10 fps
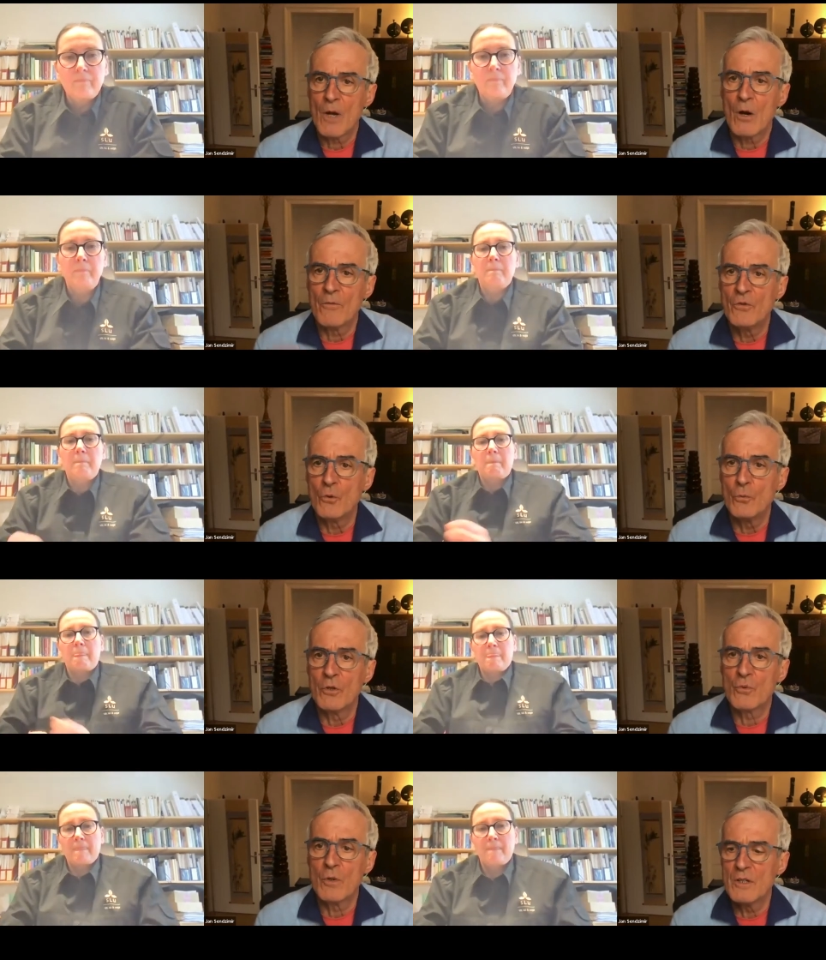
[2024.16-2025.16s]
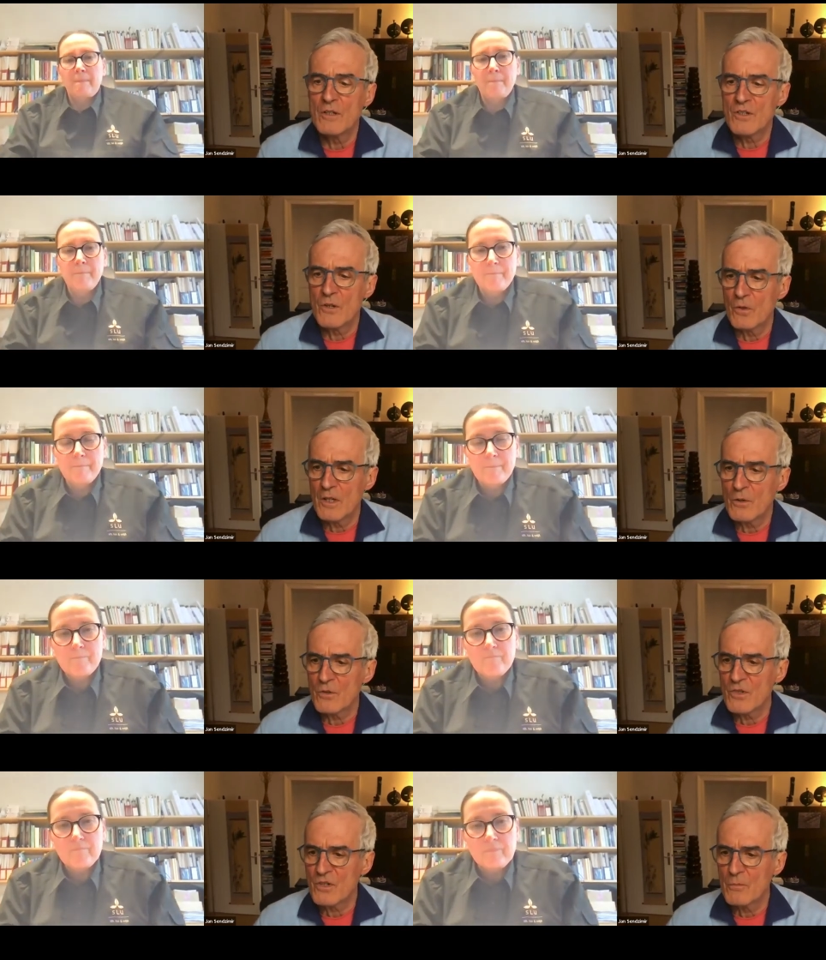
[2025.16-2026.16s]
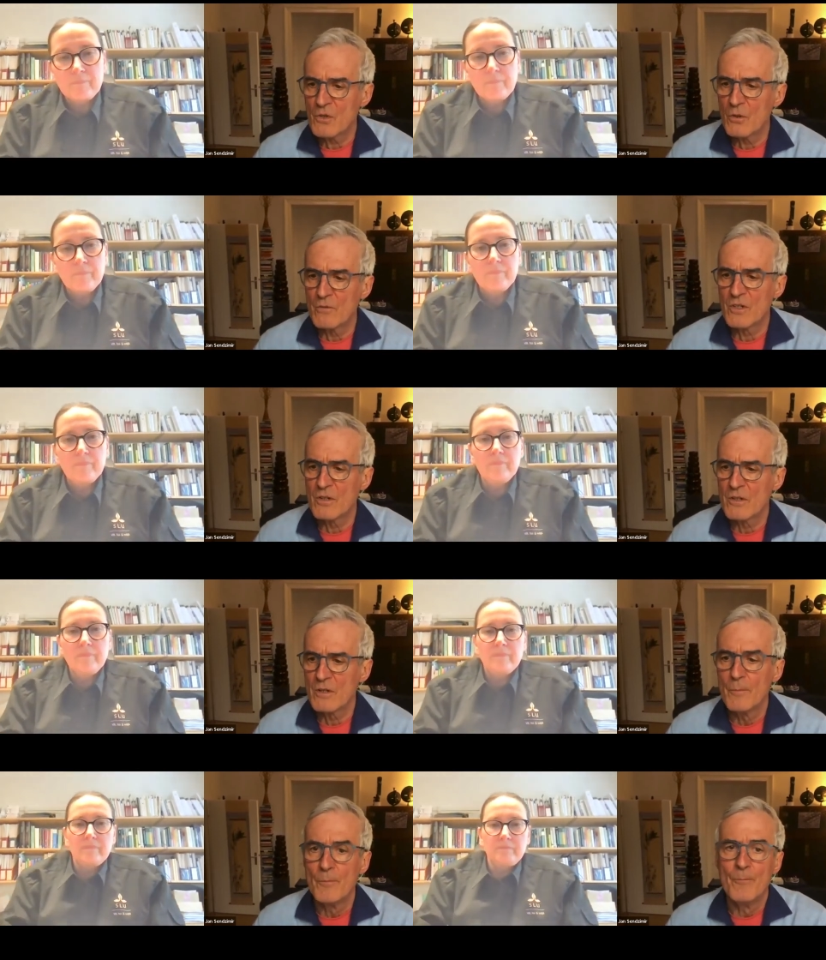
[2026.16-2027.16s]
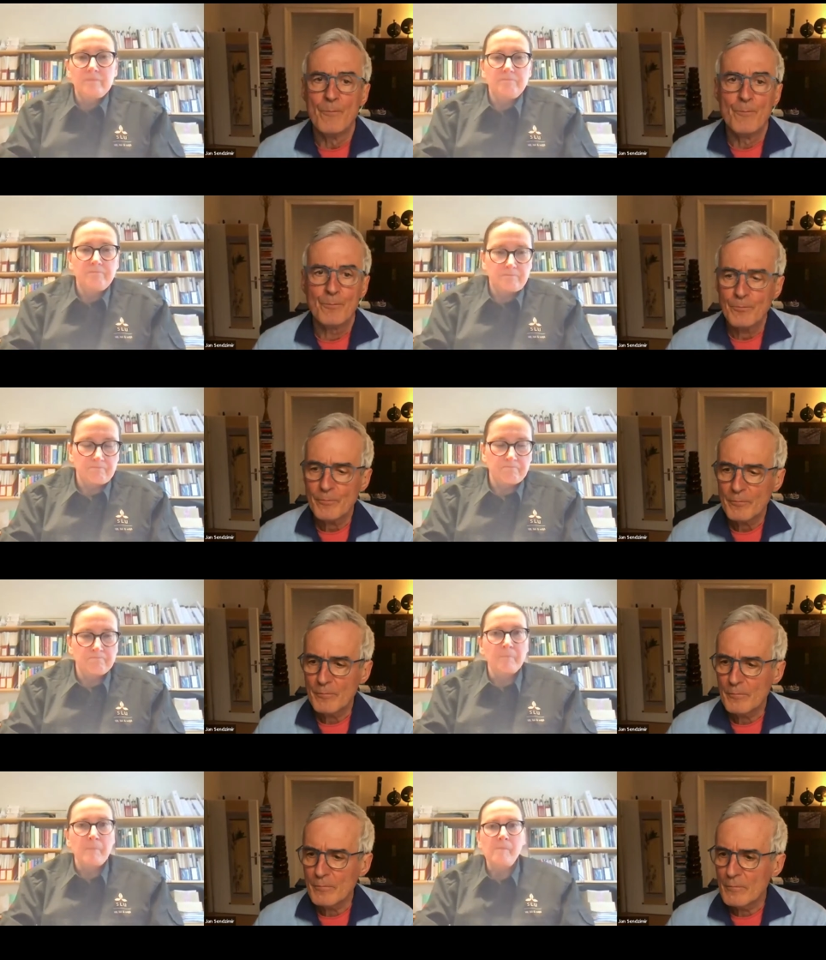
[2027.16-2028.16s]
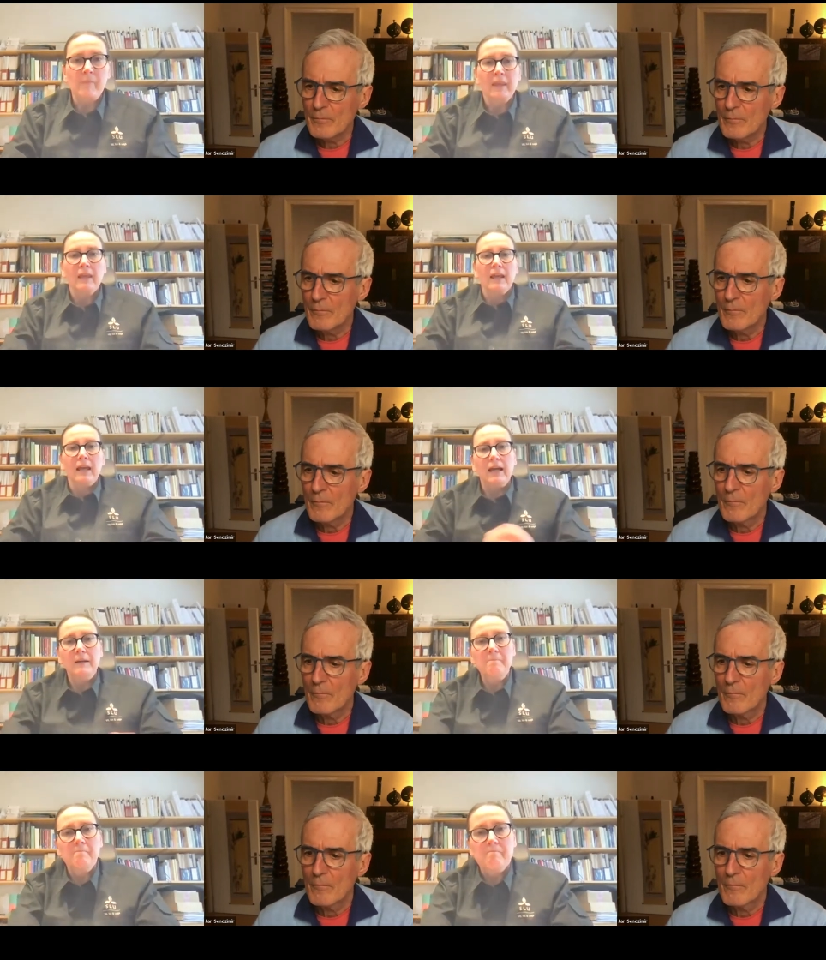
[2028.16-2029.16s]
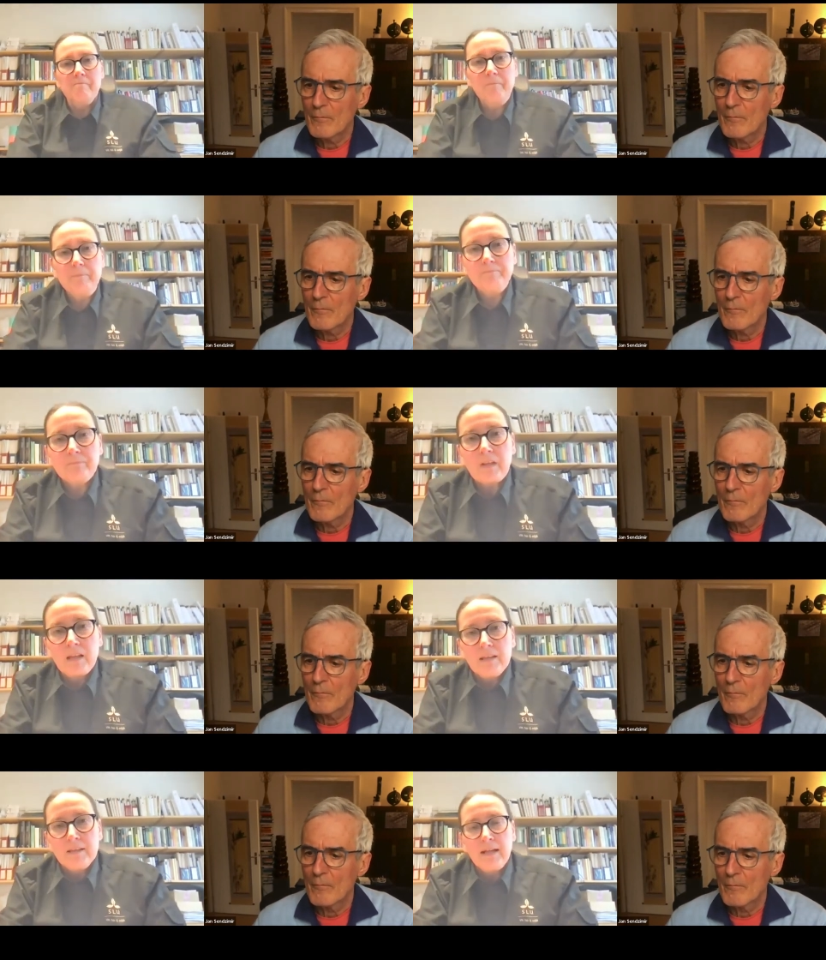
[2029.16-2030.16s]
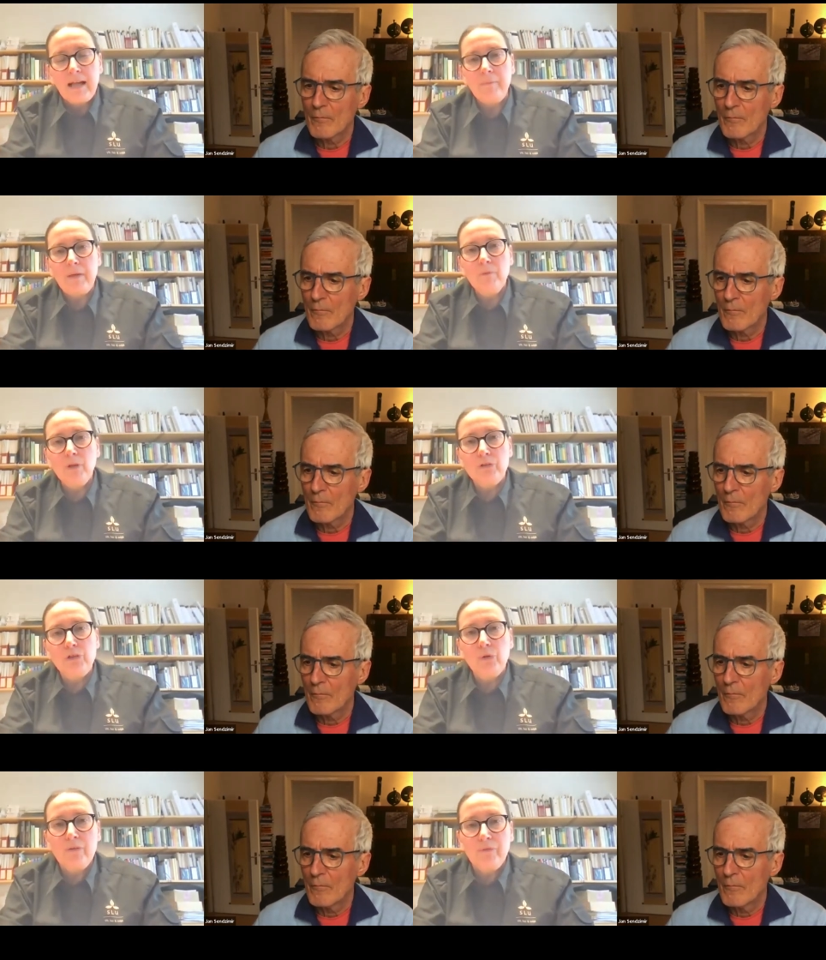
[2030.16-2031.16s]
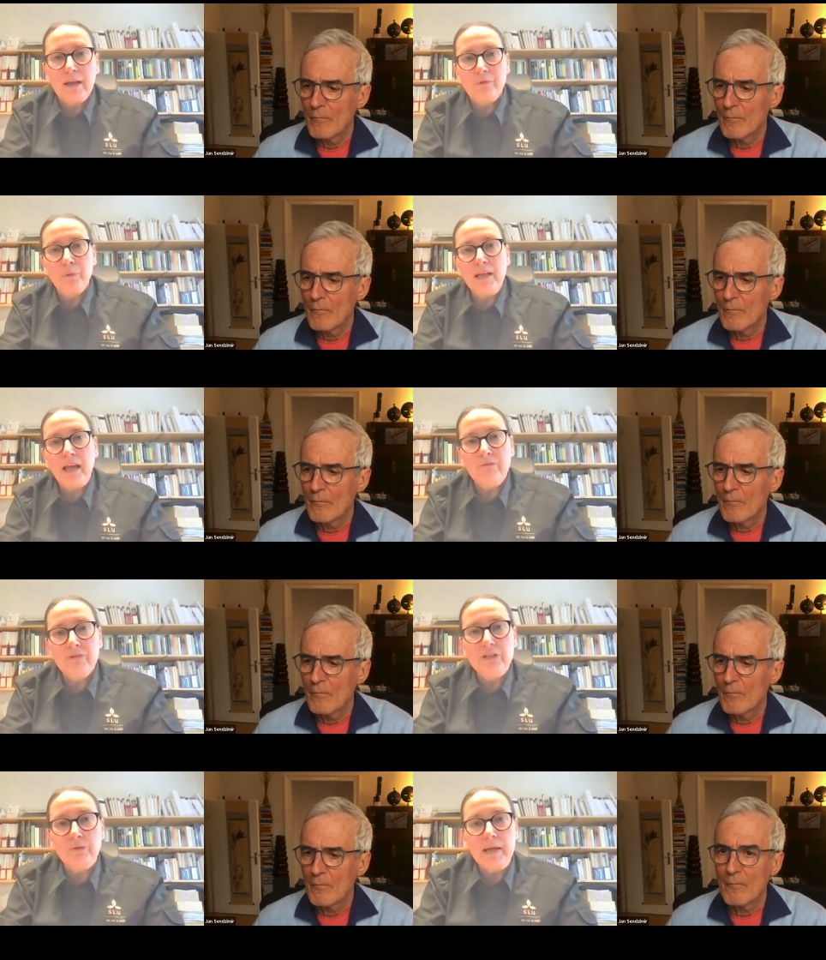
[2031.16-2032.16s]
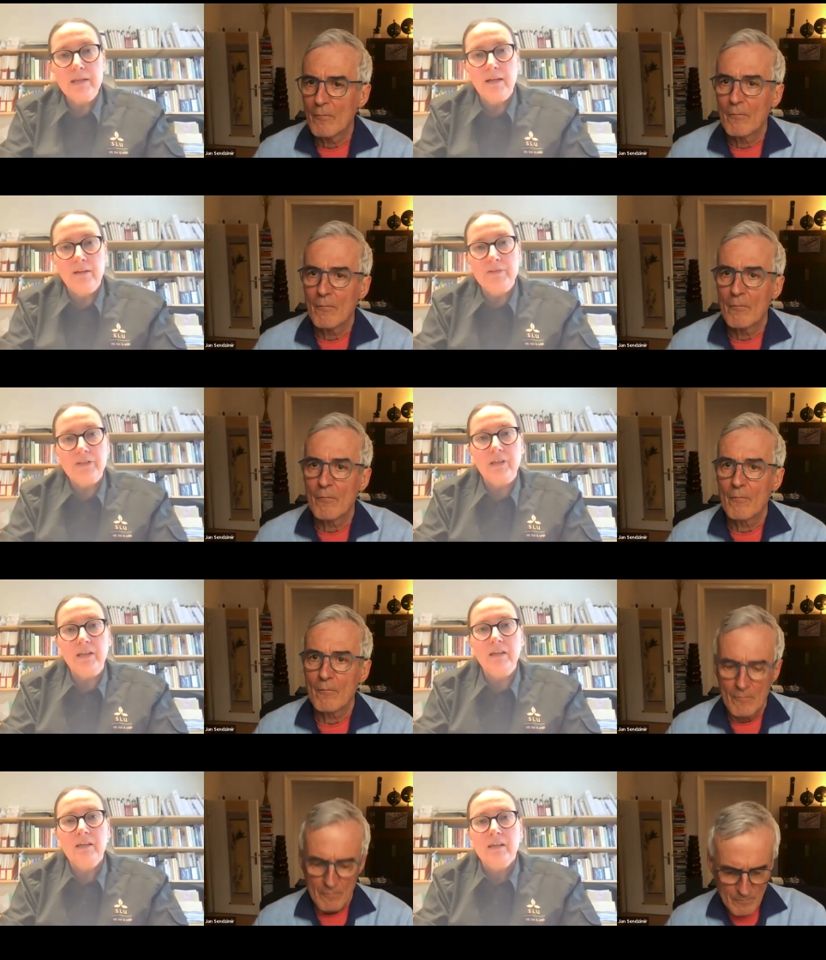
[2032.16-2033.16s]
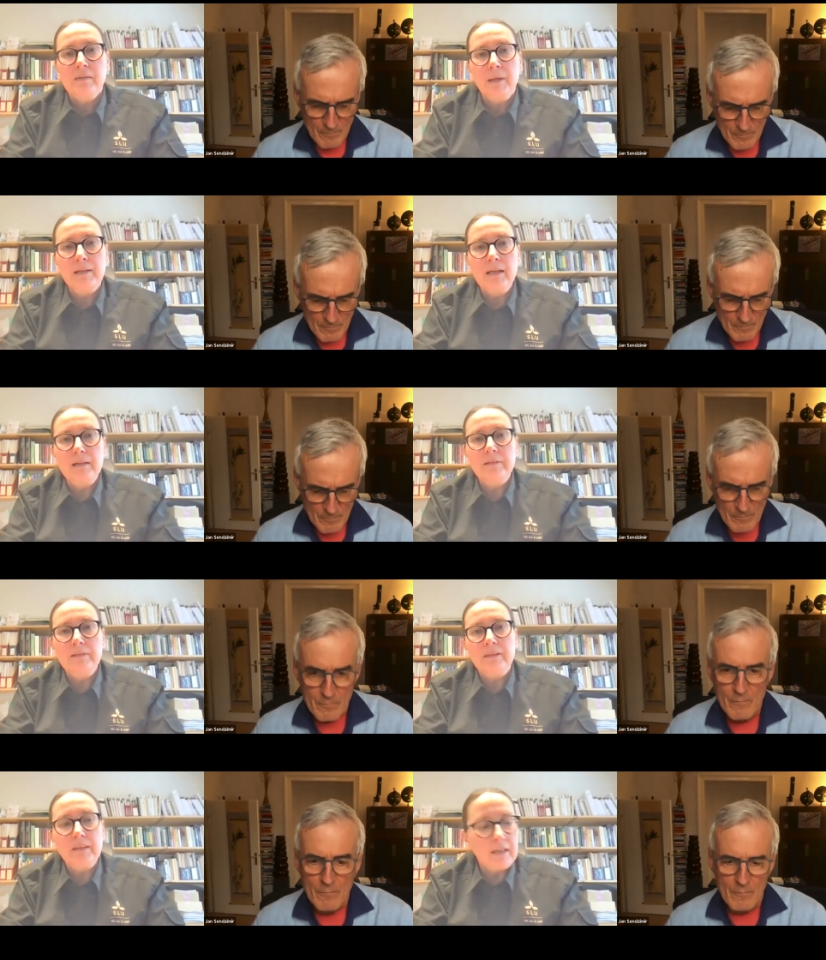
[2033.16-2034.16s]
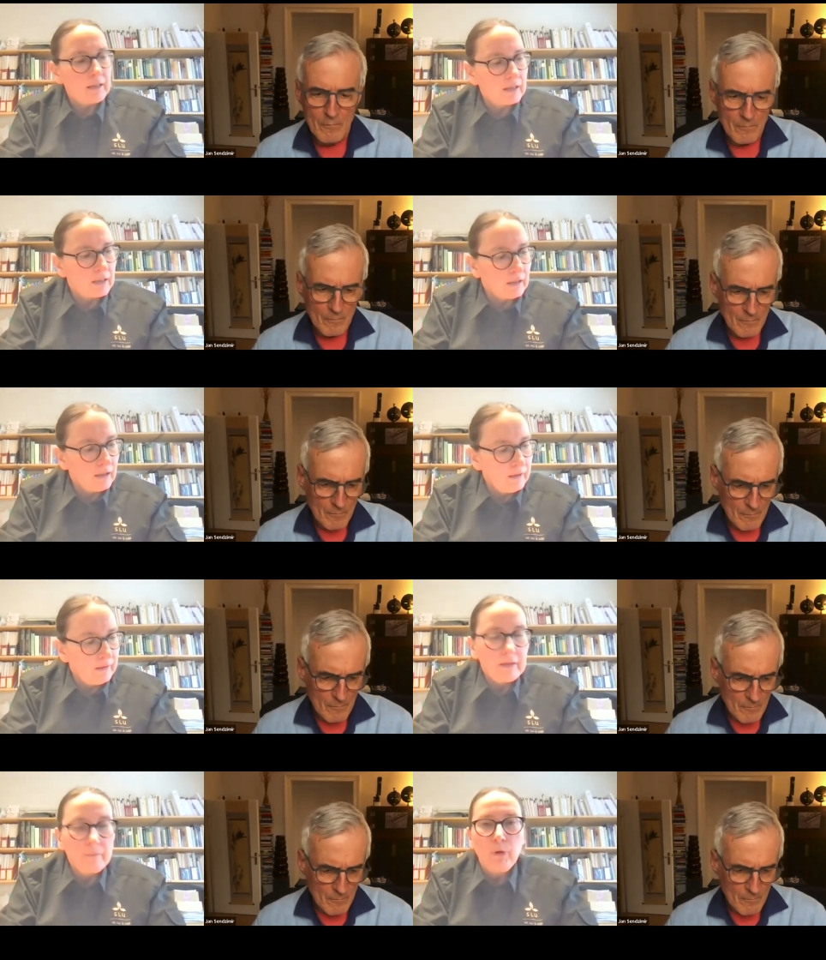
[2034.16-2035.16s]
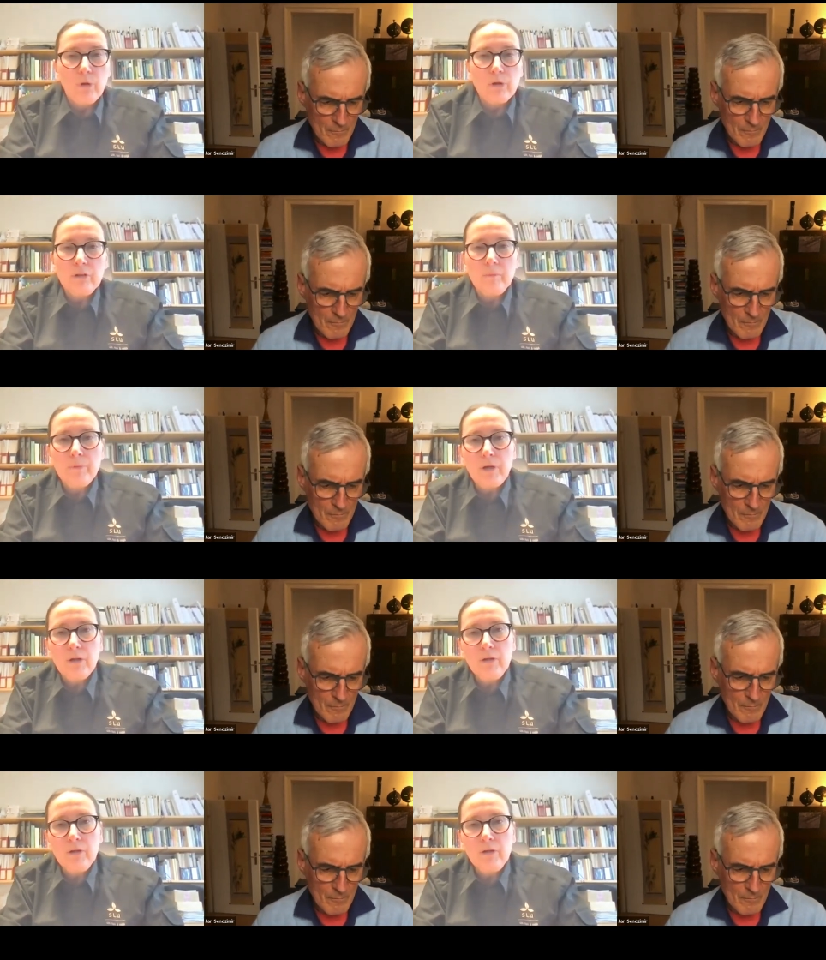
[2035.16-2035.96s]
Speaker 1: our view between these different ecosystem services? Mm-hmm. Um,
Speaker 2: I'm, I'm not sure if I really have a straight answer here, but I think an important impro-